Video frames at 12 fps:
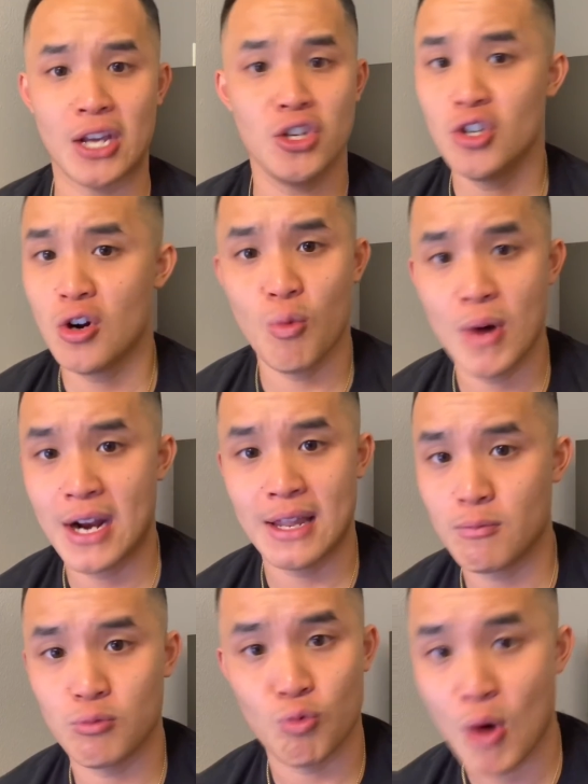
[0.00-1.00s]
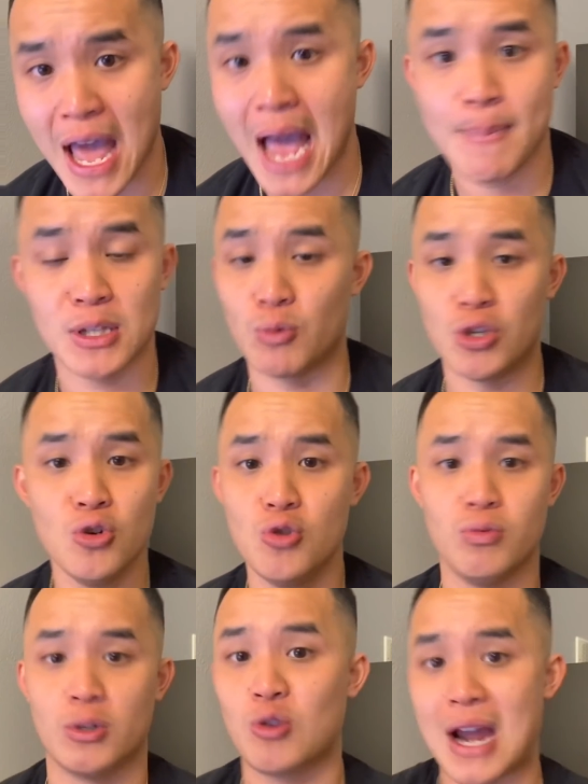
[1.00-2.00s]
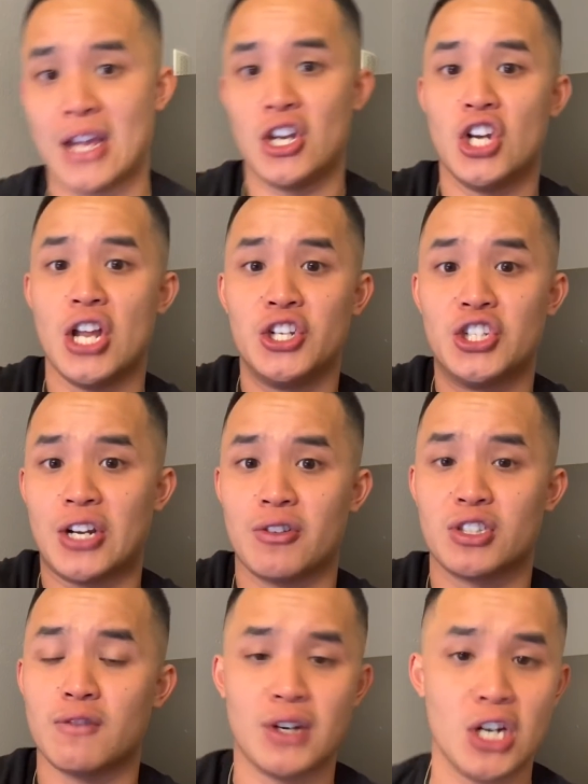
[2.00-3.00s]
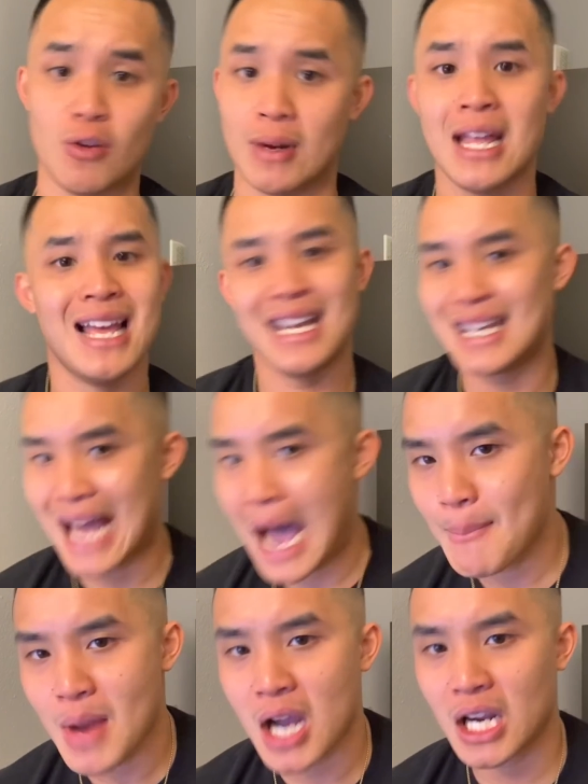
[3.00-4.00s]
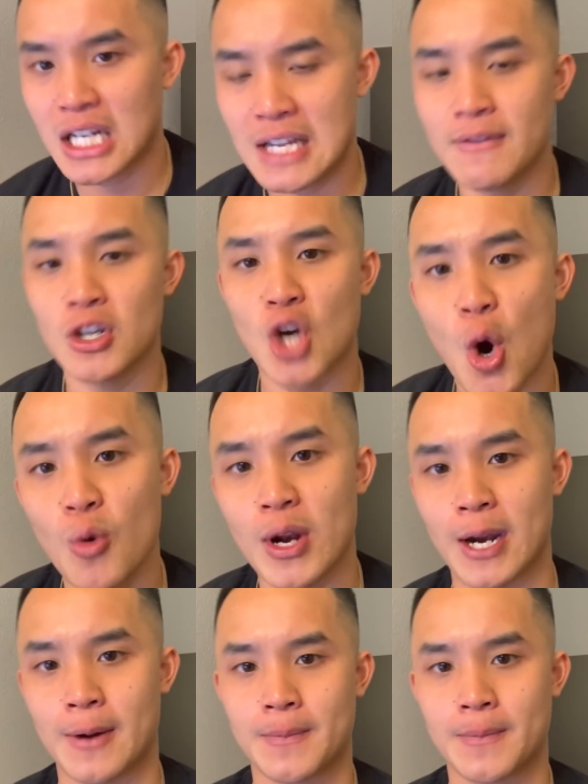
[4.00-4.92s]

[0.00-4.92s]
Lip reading: You know what happens when you do crack and inject yourself with heroin. I'm not going to even go there.